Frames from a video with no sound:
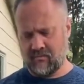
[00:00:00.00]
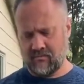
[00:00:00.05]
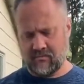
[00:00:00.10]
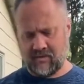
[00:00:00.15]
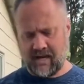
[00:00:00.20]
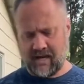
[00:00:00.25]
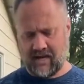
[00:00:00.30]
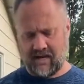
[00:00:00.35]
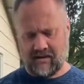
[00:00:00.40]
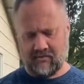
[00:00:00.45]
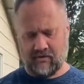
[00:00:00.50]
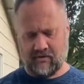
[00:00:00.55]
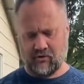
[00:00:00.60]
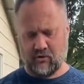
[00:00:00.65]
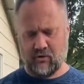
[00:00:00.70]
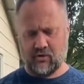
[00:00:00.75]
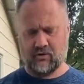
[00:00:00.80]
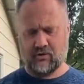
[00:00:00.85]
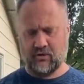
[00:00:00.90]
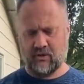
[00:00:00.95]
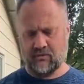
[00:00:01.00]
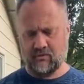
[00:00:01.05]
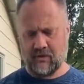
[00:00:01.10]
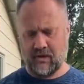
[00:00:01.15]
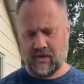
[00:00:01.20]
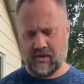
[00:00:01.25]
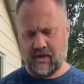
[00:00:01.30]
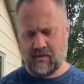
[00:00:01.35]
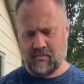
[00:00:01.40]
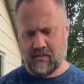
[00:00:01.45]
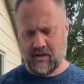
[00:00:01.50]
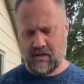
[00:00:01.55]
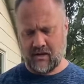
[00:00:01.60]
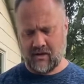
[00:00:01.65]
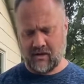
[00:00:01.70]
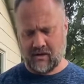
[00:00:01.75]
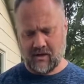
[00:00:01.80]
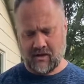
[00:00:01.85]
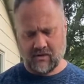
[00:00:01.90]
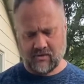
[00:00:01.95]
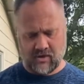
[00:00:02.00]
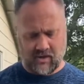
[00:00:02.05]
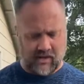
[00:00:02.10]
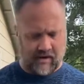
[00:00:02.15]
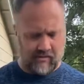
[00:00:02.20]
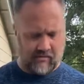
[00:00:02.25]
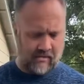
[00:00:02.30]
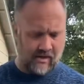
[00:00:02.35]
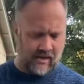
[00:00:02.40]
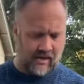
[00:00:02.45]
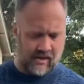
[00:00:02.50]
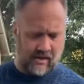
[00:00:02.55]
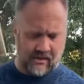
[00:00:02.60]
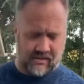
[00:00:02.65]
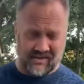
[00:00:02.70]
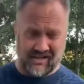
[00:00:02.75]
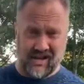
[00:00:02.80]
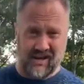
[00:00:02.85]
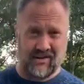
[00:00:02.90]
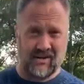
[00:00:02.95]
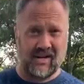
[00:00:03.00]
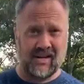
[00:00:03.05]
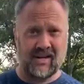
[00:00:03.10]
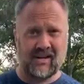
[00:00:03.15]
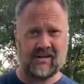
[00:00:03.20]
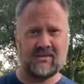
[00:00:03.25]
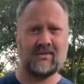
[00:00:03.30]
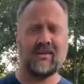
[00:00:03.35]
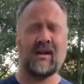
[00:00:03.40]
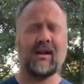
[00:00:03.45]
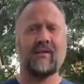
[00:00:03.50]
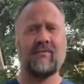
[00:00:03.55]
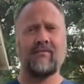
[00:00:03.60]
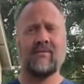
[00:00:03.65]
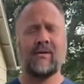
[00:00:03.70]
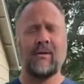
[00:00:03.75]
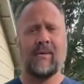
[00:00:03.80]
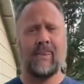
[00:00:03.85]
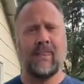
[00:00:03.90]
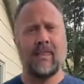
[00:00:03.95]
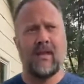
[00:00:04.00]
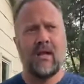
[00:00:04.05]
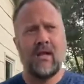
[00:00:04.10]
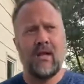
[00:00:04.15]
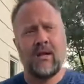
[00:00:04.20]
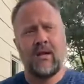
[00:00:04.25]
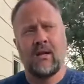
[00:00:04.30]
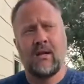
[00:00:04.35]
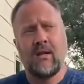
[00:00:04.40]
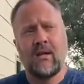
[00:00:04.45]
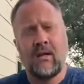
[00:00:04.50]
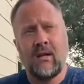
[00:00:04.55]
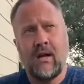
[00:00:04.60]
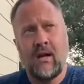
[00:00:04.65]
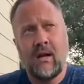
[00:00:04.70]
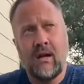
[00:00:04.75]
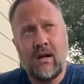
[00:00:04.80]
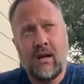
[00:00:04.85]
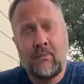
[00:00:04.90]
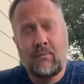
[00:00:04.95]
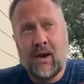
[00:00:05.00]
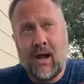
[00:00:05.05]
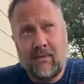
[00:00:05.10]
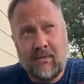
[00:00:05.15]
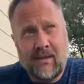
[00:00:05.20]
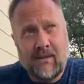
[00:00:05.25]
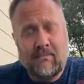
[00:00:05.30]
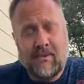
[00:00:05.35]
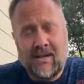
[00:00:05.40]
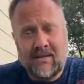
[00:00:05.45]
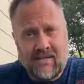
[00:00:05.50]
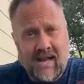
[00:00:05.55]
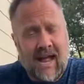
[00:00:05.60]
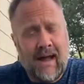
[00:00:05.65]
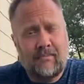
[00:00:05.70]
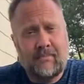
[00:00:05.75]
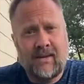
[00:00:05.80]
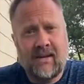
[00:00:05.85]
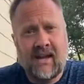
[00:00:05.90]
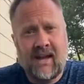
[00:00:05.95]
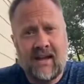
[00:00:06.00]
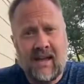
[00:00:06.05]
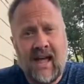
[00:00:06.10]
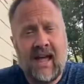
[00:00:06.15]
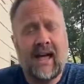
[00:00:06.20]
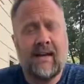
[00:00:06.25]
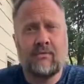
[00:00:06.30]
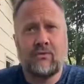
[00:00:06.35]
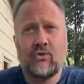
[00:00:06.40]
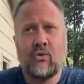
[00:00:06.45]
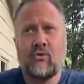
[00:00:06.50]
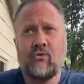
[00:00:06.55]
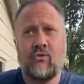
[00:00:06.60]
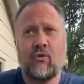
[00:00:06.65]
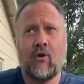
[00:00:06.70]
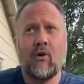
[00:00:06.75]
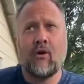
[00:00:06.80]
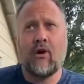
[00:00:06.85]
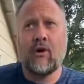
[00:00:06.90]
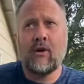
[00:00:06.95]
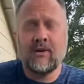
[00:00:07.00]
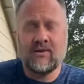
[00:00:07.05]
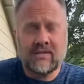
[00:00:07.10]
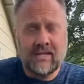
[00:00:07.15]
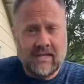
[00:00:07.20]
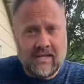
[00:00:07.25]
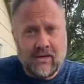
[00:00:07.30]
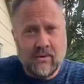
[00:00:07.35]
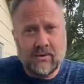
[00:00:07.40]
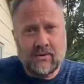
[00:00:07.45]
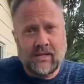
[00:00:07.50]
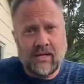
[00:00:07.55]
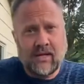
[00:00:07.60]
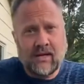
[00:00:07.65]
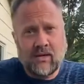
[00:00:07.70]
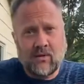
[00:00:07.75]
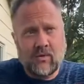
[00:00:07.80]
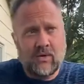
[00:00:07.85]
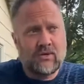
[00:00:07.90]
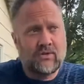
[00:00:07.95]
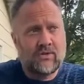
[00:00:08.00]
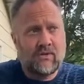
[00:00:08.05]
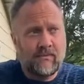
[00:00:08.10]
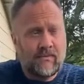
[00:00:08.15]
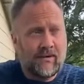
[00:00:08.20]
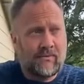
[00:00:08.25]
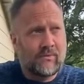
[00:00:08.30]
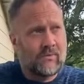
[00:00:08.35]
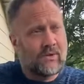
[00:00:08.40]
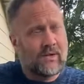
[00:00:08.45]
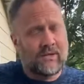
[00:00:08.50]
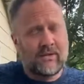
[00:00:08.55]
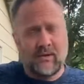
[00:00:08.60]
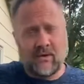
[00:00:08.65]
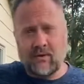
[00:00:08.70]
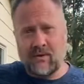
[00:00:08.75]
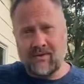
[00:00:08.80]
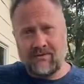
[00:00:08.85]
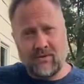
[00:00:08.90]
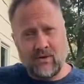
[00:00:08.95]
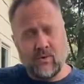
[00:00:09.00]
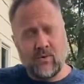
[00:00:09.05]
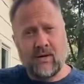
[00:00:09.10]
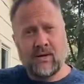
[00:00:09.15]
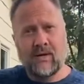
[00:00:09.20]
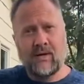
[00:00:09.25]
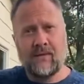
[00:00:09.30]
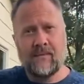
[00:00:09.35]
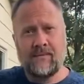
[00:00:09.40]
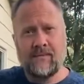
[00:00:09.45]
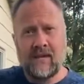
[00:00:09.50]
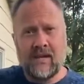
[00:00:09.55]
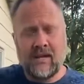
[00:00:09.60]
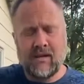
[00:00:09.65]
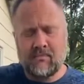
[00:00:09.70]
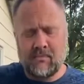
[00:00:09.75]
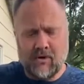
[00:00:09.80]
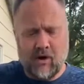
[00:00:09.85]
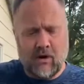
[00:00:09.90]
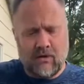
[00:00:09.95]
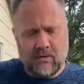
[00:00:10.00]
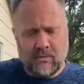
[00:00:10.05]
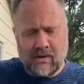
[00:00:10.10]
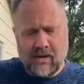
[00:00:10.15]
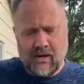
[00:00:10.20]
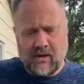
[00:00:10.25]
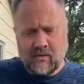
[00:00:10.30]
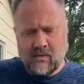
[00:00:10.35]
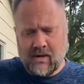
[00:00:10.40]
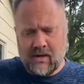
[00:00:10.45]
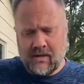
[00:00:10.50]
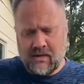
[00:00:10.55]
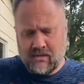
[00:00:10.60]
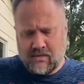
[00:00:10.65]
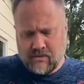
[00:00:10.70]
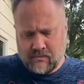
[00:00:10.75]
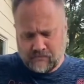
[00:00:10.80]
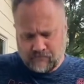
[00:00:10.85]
I have unfortunately spent a lot of money on guns like everybody else nowadays. I've probably the best optic I have so far is EOTech, which I've never really done a review on, I don't think, but all around wise,